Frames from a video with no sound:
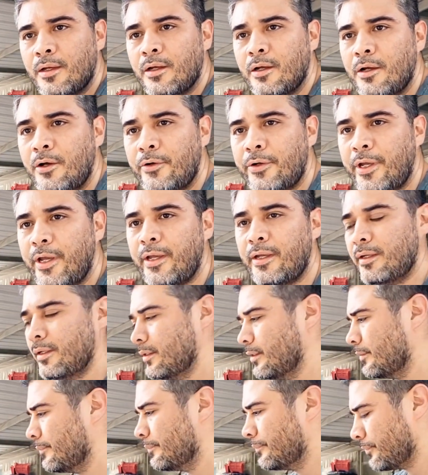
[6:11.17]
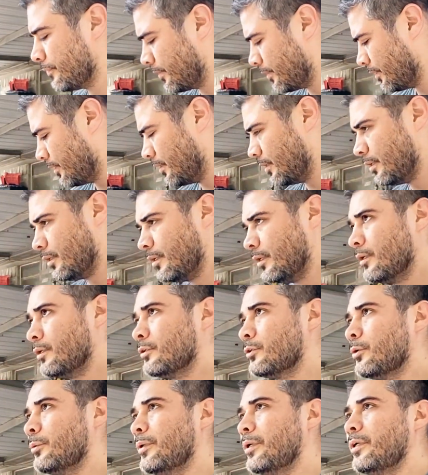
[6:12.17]
Okay,
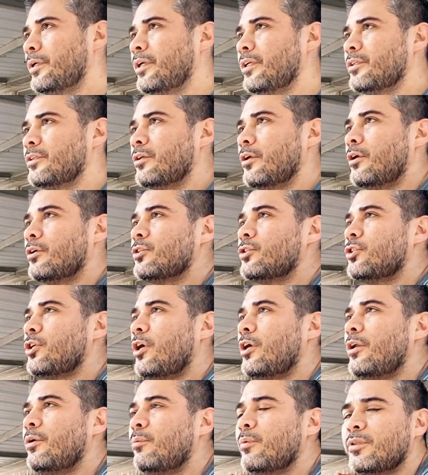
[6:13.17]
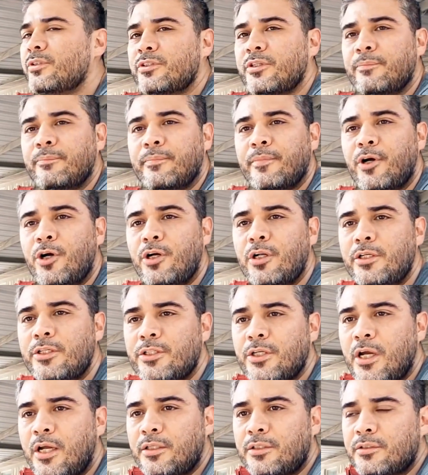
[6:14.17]
so we're ready to get started with some early
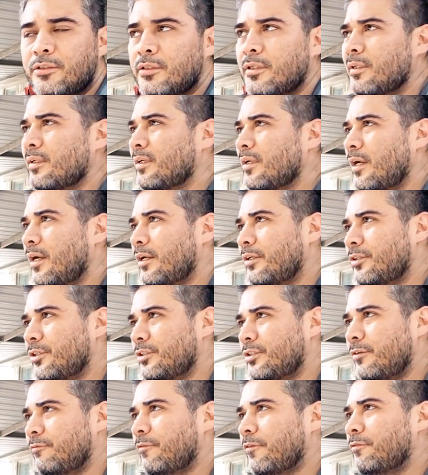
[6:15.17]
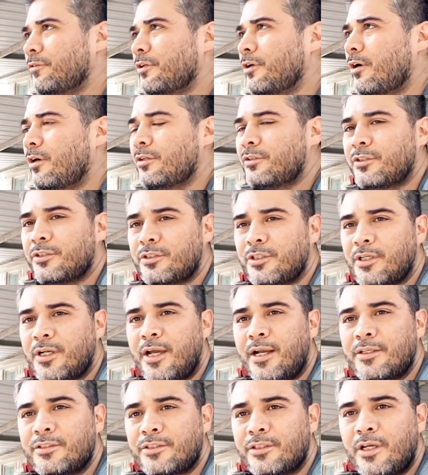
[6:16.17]
shots, just at 50 yards, just to
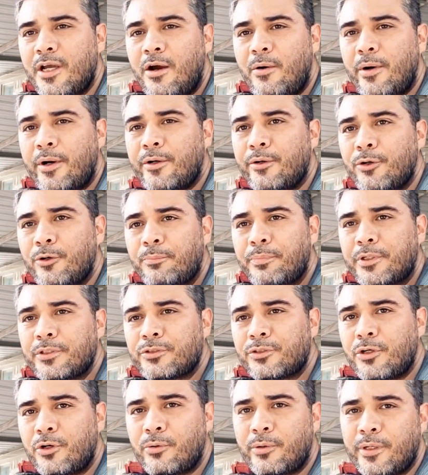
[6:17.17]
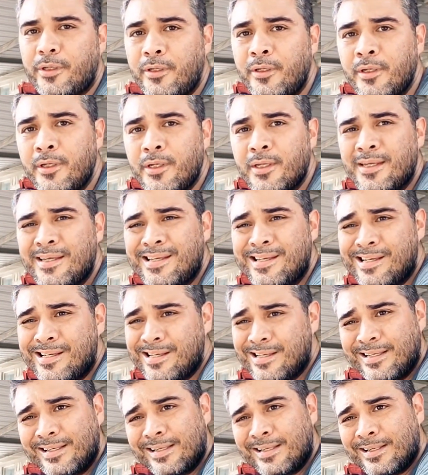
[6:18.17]
kind of see how our grouping's going.
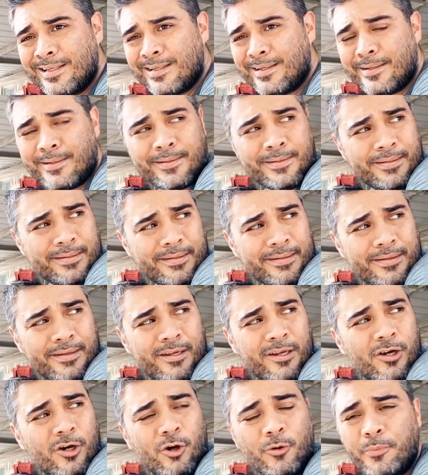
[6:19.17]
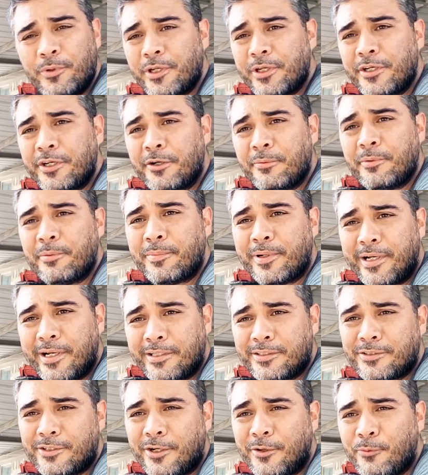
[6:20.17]
I hope you can hear me. My dad
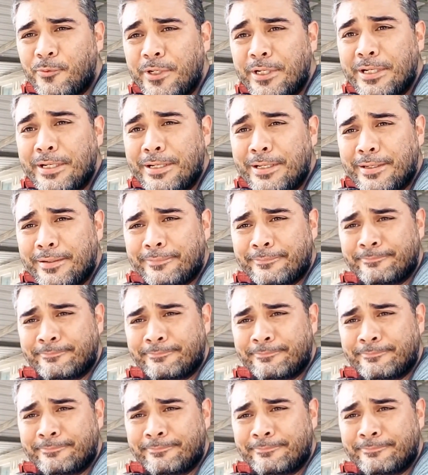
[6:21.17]
started weed eating.